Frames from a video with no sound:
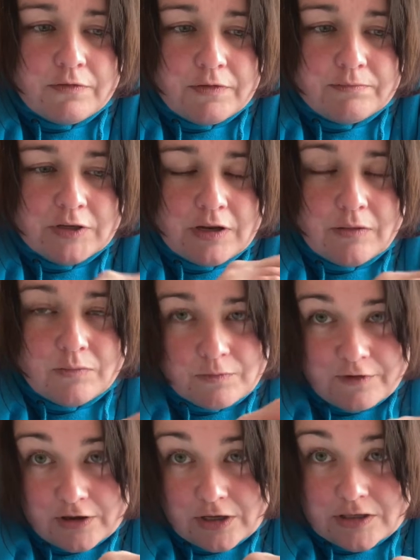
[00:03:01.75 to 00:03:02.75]
you know,
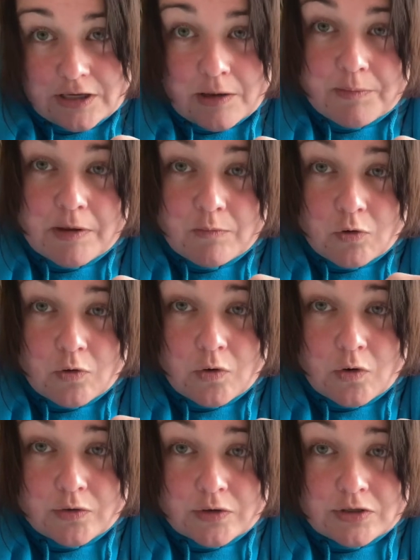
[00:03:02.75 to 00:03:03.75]
focusing a bit more
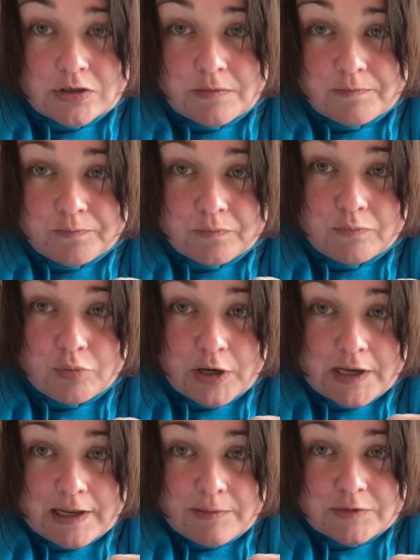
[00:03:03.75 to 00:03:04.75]
on some
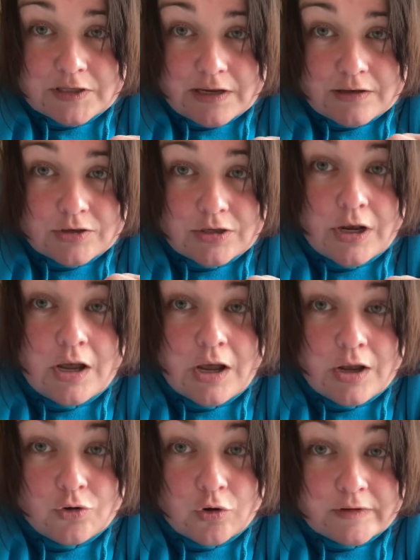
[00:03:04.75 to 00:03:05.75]
prelims and
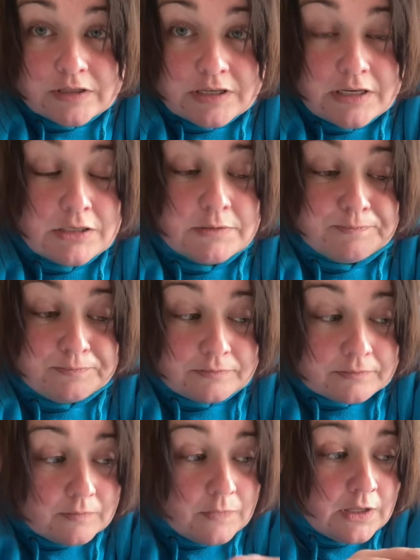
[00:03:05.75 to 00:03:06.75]
novices.
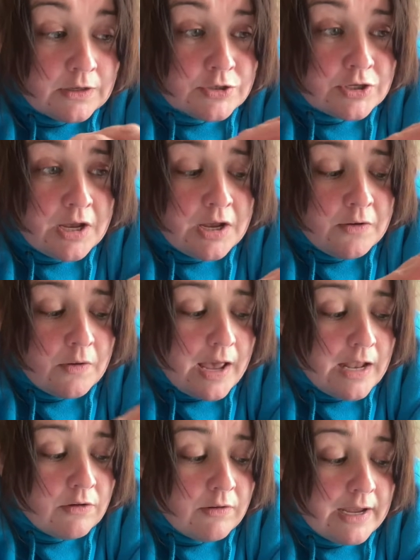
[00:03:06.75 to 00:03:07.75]
So
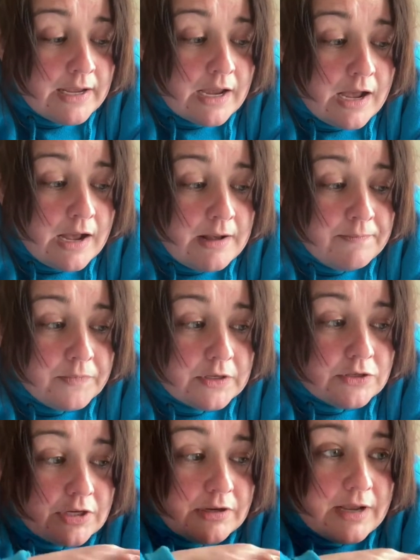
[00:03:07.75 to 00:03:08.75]
anyway,
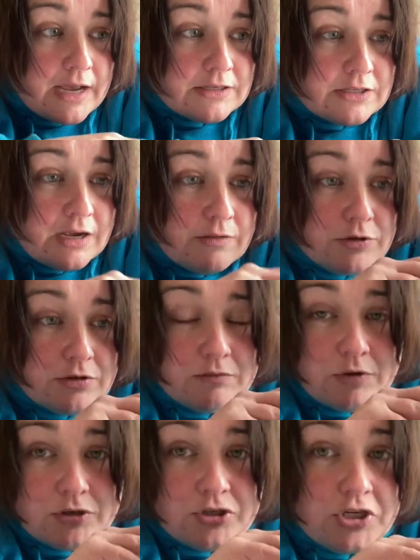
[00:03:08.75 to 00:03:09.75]
so yes, that was the
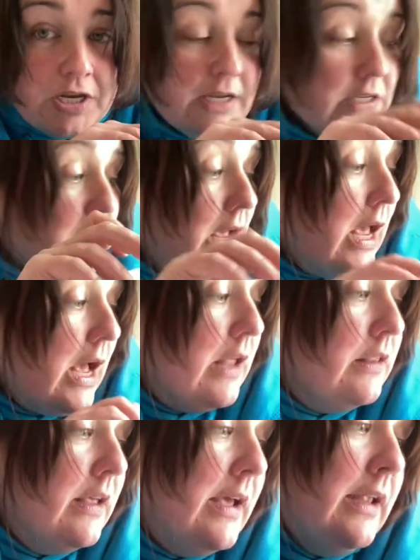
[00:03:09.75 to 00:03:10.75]
one sheet,
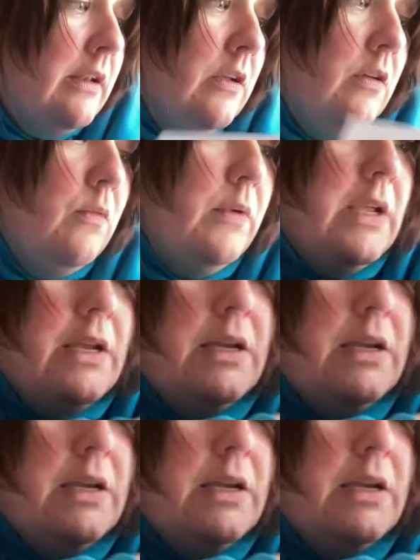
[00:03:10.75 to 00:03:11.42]
and then we